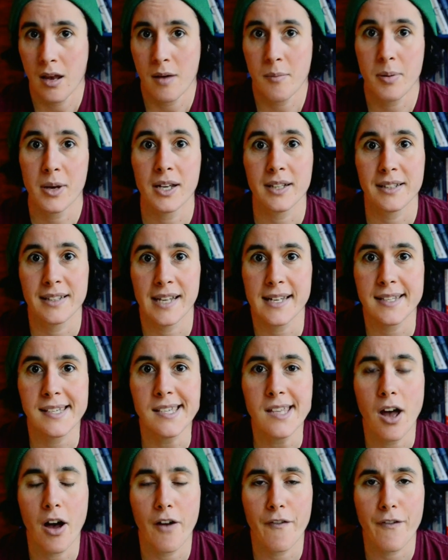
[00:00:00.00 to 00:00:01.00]
But
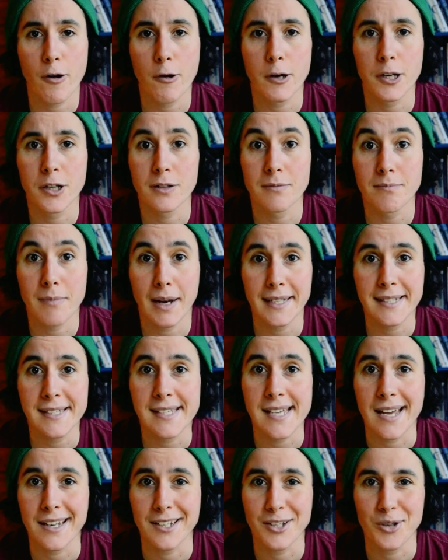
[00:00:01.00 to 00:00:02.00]
that's not a very good
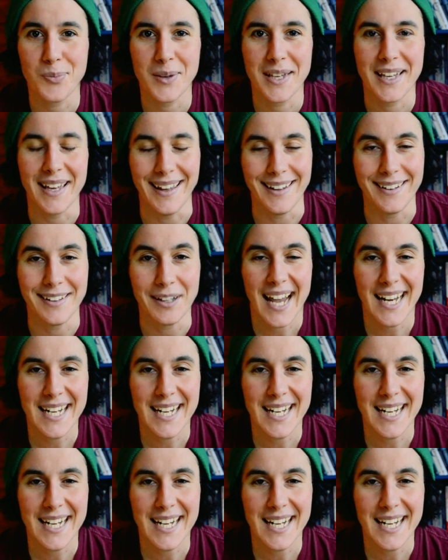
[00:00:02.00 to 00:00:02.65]
mindset to be in.